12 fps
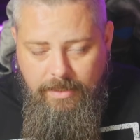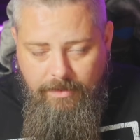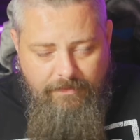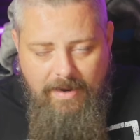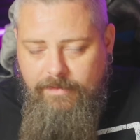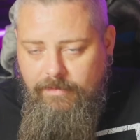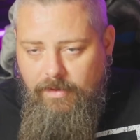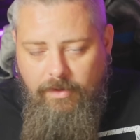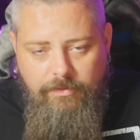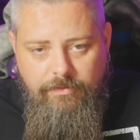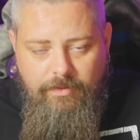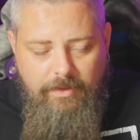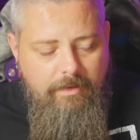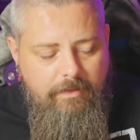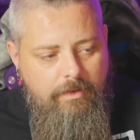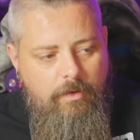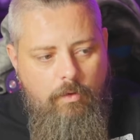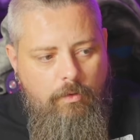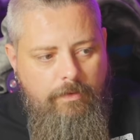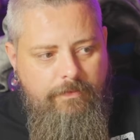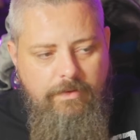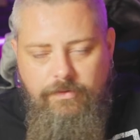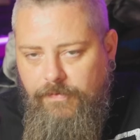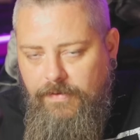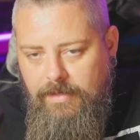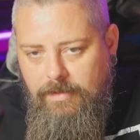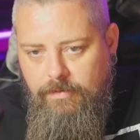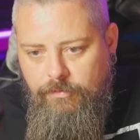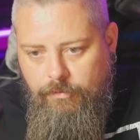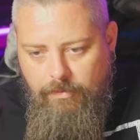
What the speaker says: In fact, I think that all of these fakers,